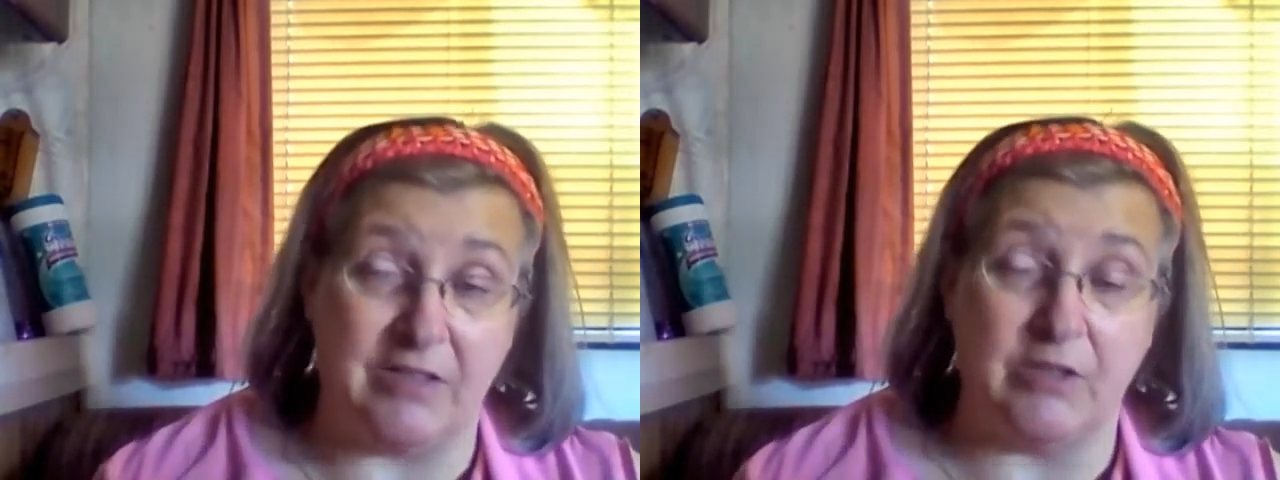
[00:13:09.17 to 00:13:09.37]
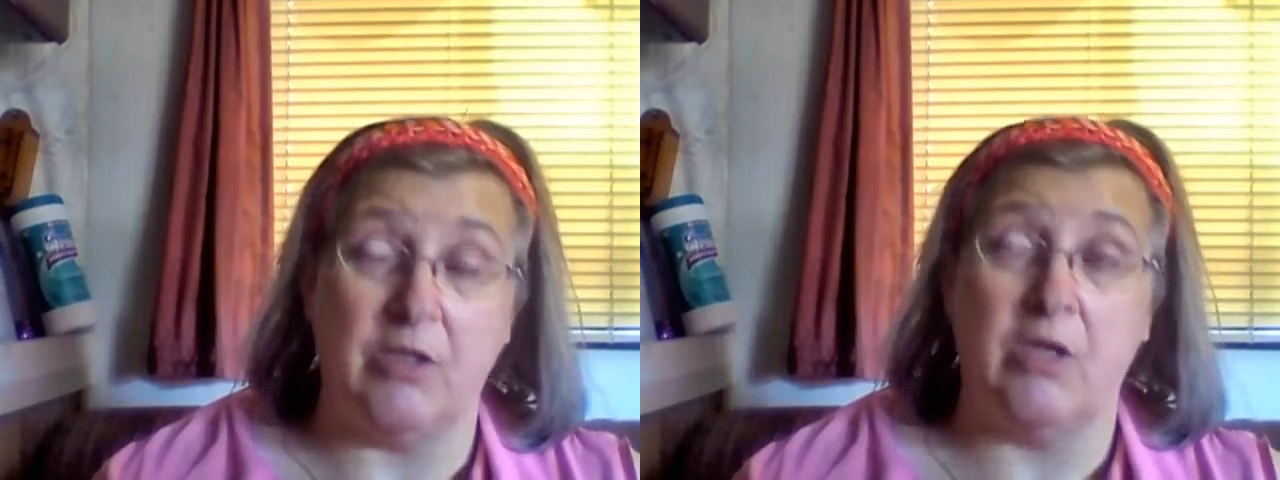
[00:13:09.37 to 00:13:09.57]

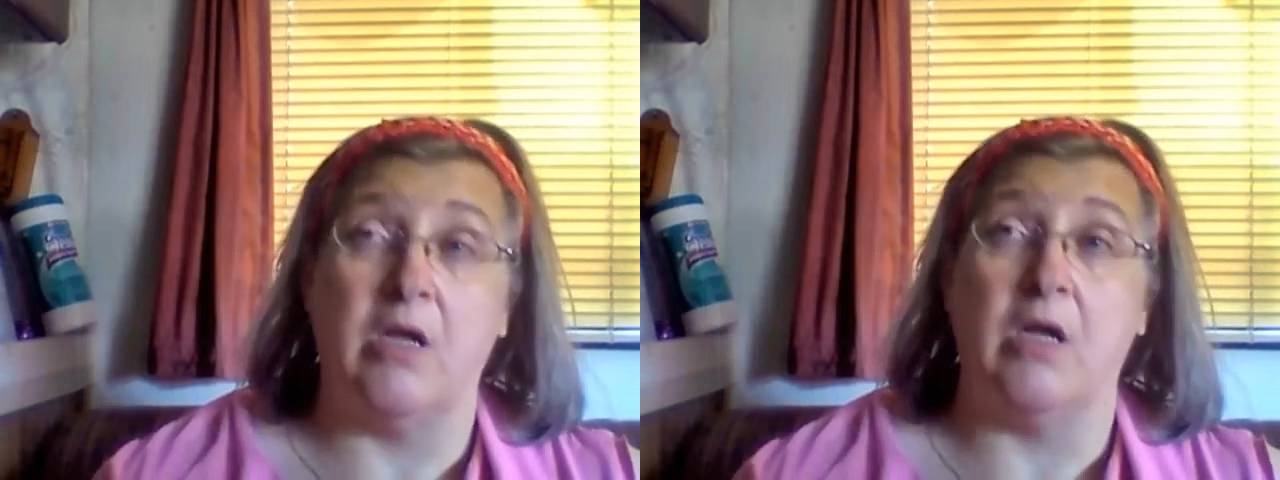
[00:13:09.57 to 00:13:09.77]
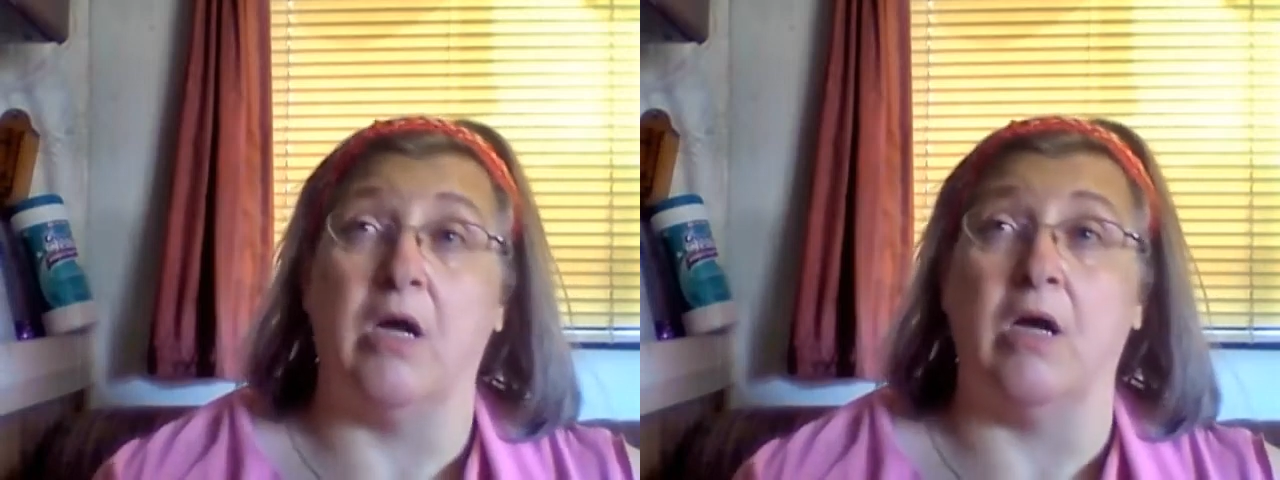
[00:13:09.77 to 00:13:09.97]

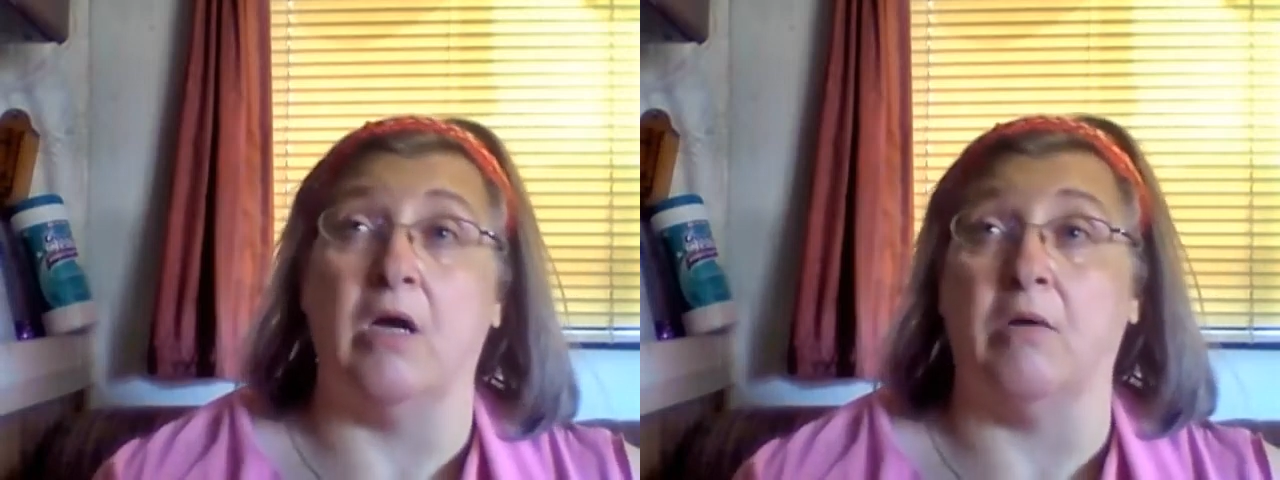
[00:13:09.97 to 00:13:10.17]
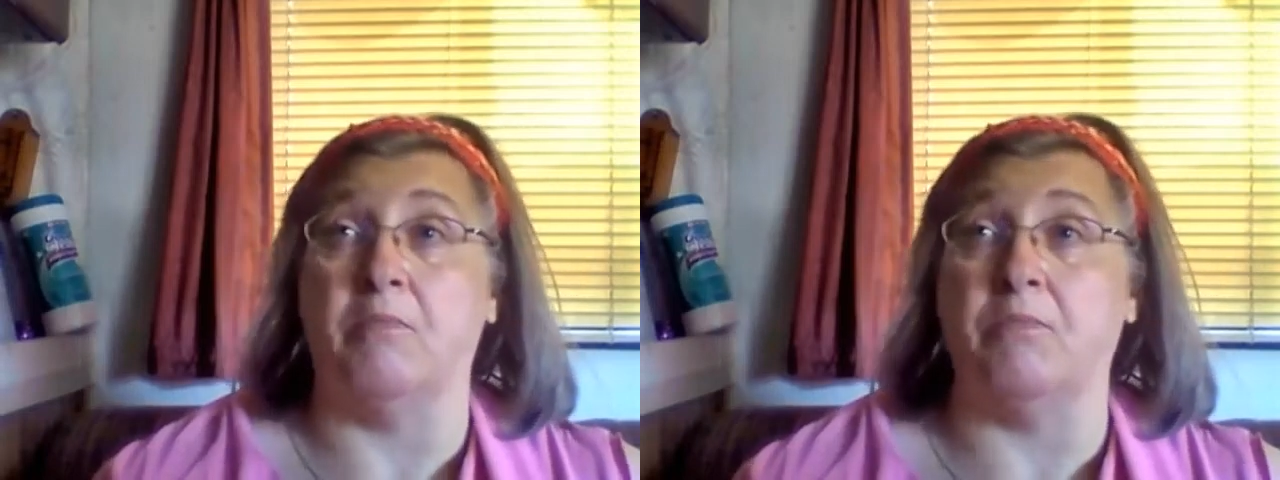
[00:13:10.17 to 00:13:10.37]

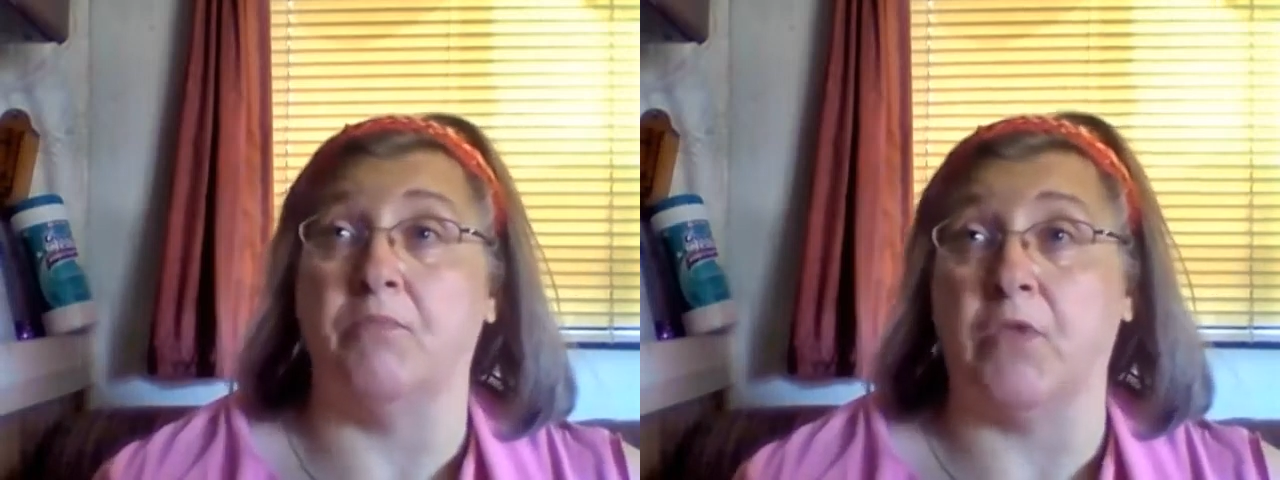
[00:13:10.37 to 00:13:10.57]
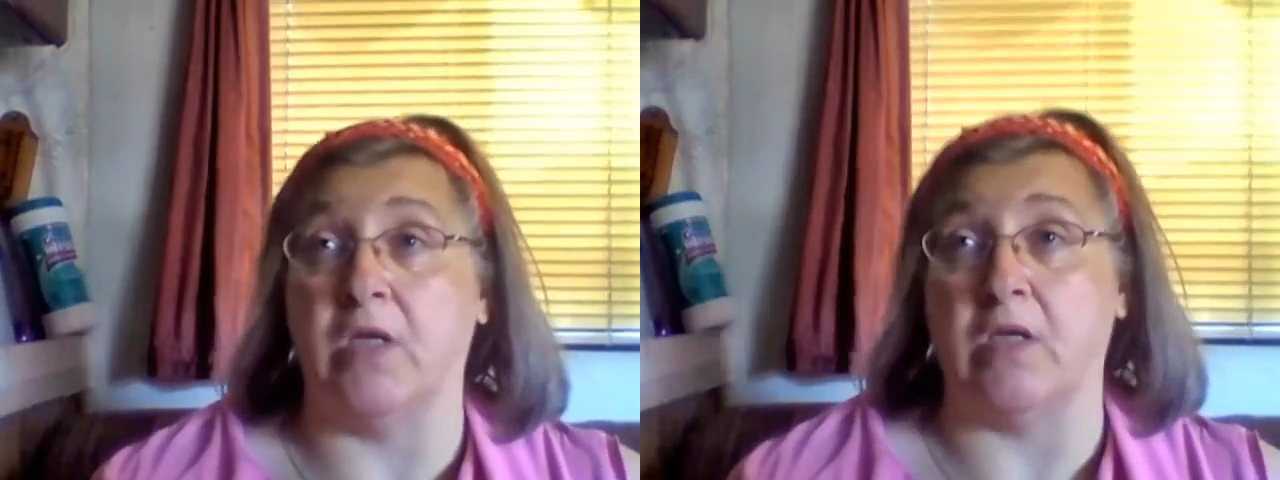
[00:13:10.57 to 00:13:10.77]
Uh, you